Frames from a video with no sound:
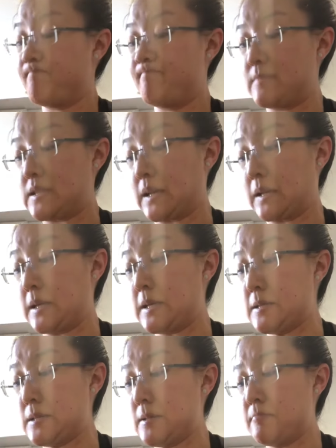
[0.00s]

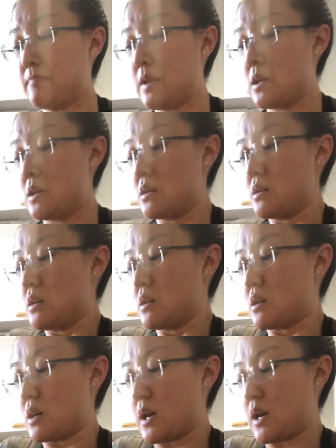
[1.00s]
secondhand.
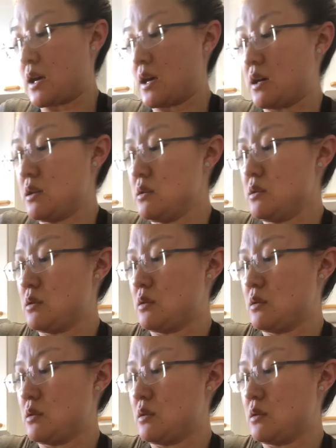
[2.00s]
And